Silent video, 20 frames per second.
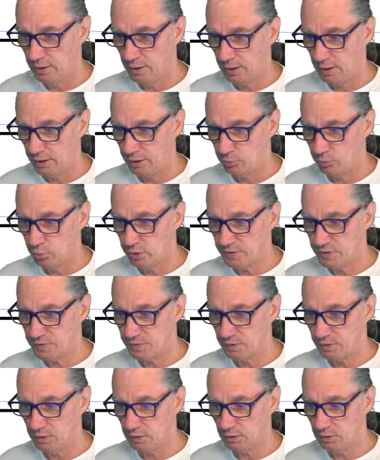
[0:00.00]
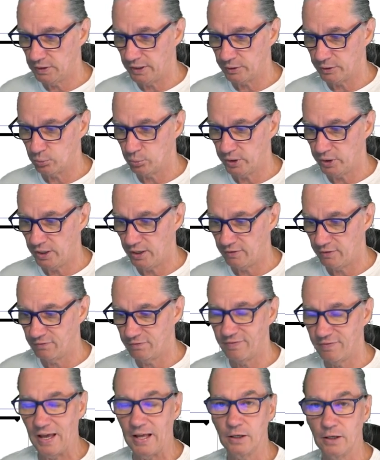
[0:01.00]
and we see that we have
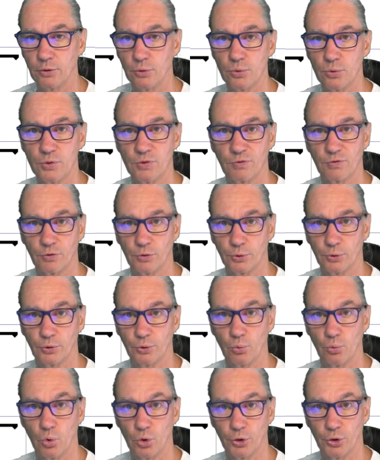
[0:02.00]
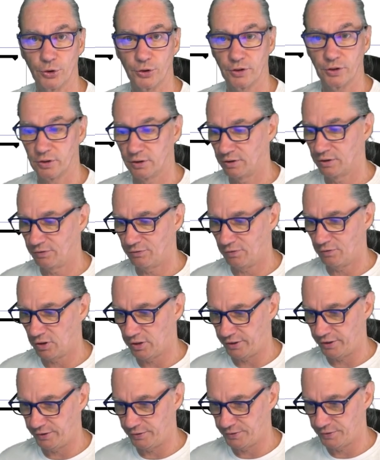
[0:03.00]
values for the work
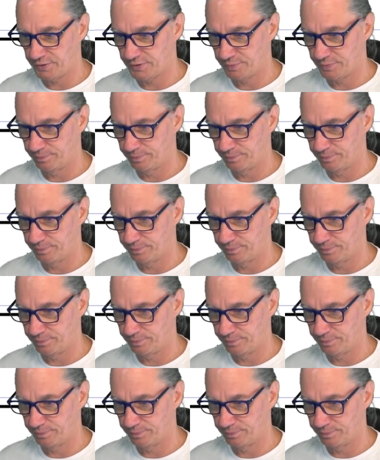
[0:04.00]
variants.